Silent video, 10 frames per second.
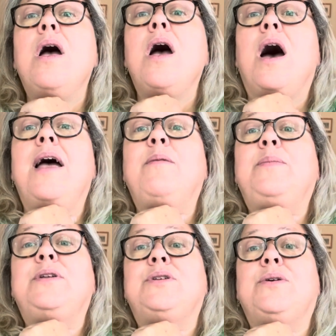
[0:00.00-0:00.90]

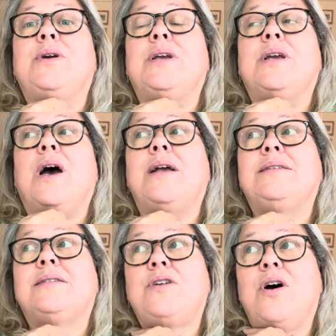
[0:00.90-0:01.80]
I
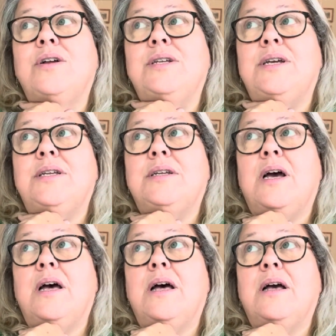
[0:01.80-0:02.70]
started
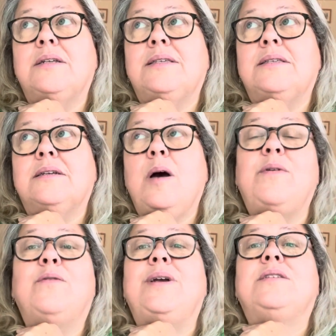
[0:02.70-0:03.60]
a
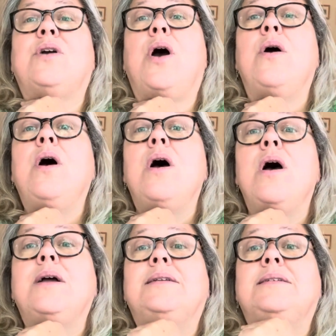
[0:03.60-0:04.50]
couple of weeks ago,
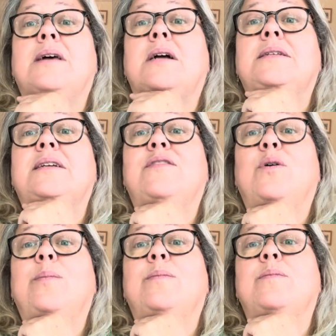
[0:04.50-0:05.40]
decided to give
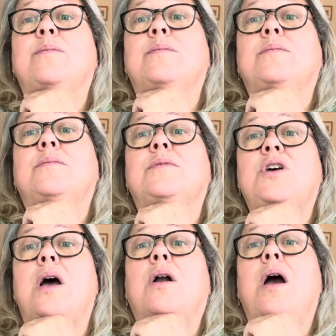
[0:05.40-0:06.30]
up
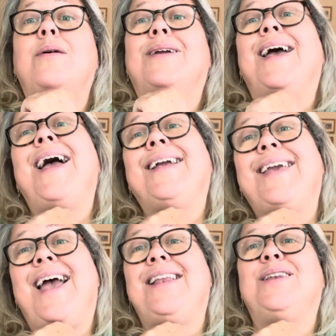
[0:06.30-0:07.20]
Diet Coke
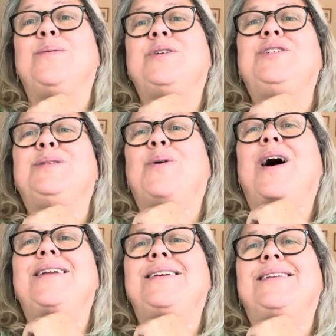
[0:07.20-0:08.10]
again, which is what
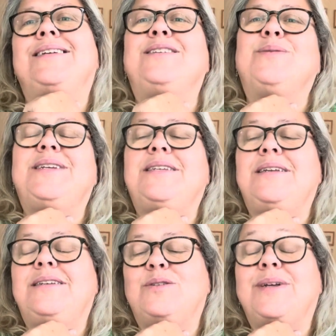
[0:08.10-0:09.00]
I did in
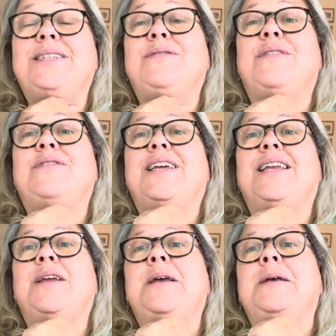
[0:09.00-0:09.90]

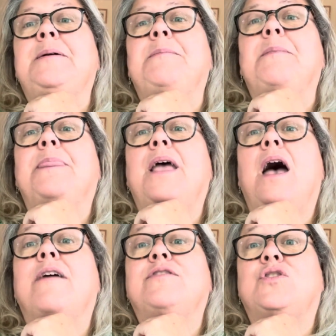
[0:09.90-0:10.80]
2015.
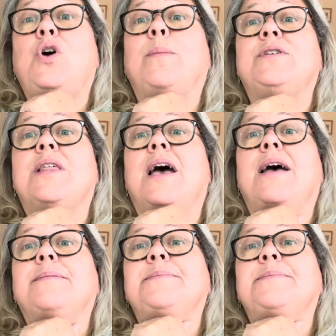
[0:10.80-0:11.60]
I've stopped that.